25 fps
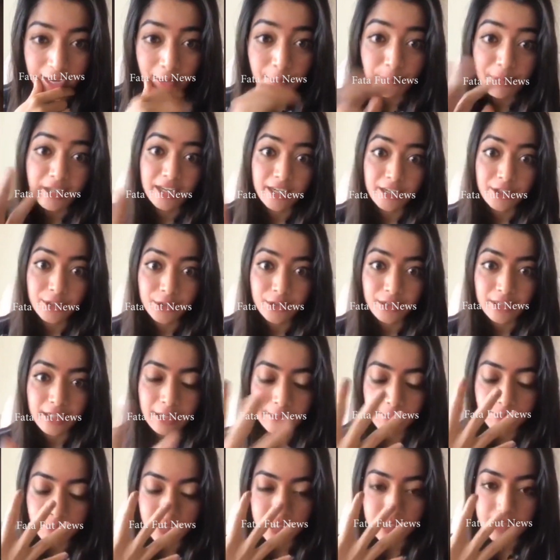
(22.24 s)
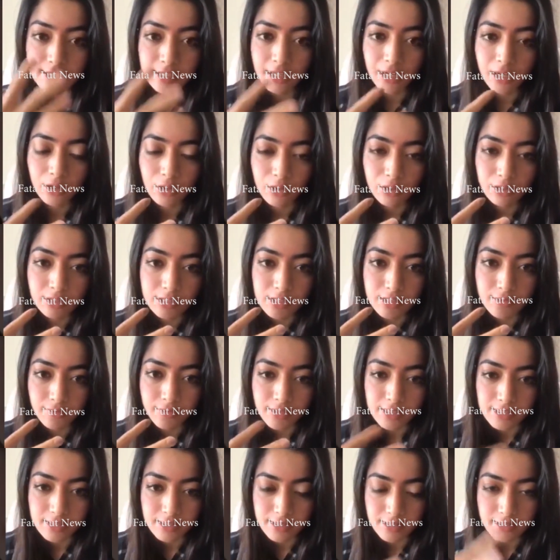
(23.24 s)
I'm telling you again, please ignore this
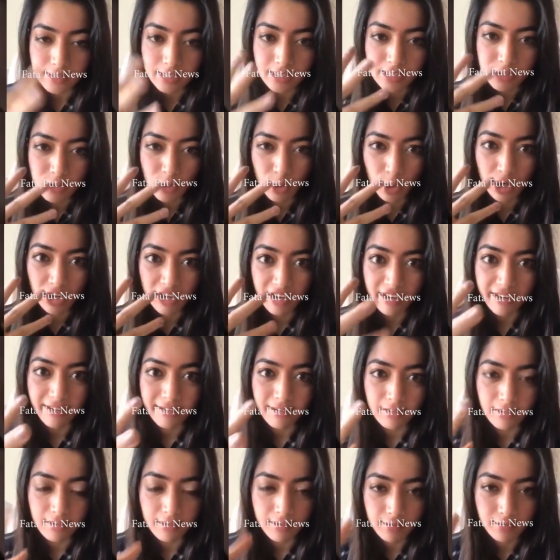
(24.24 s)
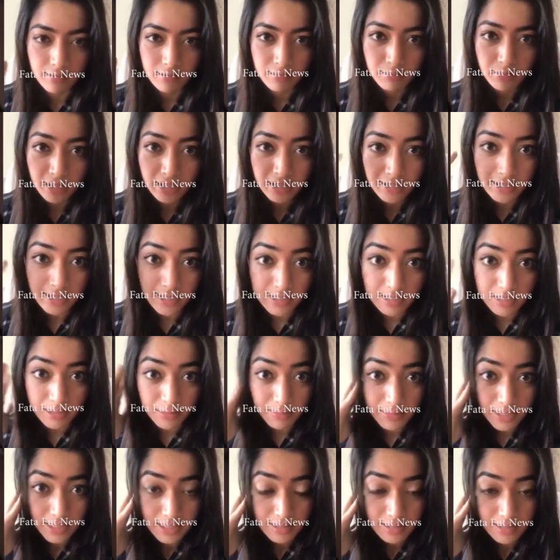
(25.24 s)
face. It's all red and my hair is
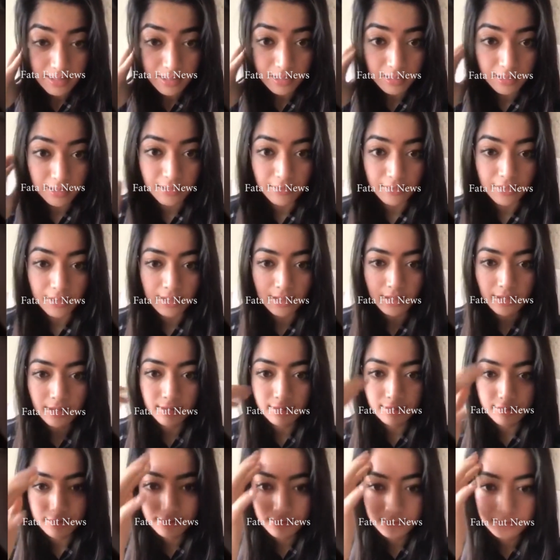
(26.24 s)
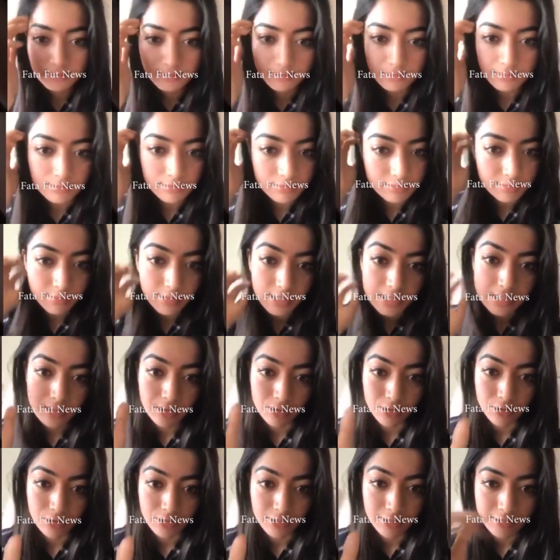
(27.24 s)
a mess and everything. Please
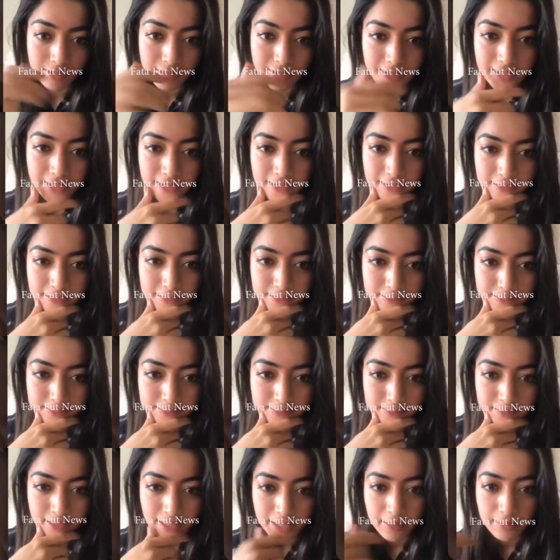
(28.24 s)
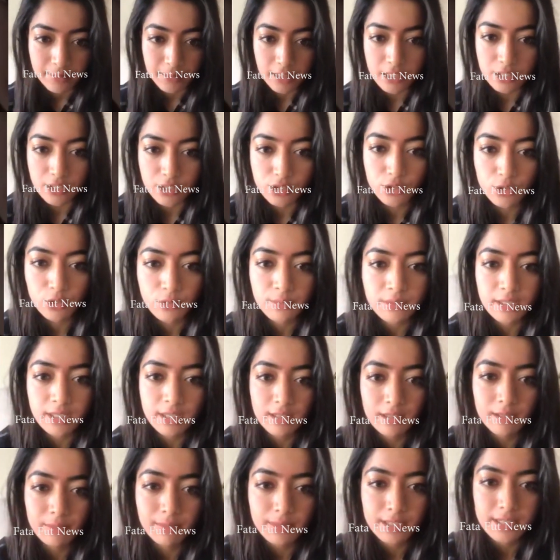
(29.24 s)
ignore it. Please show
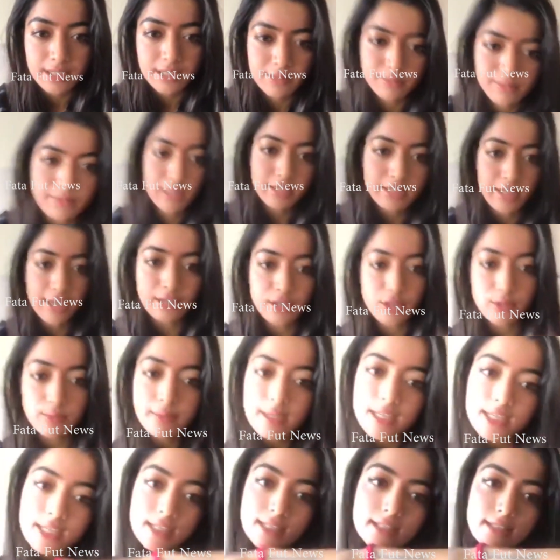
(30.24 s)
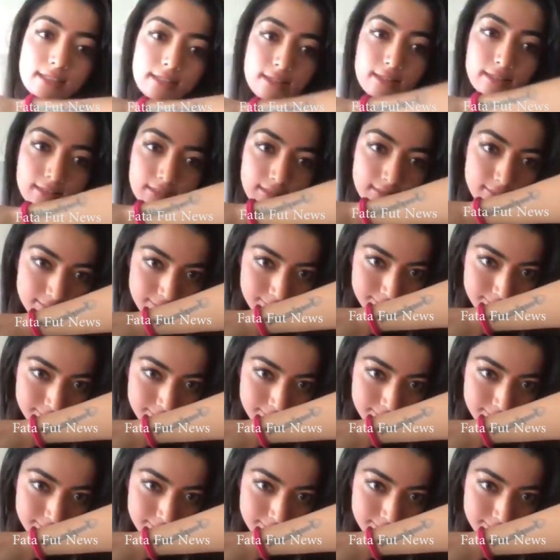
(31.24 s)
me irreplaceable tattoo. Please.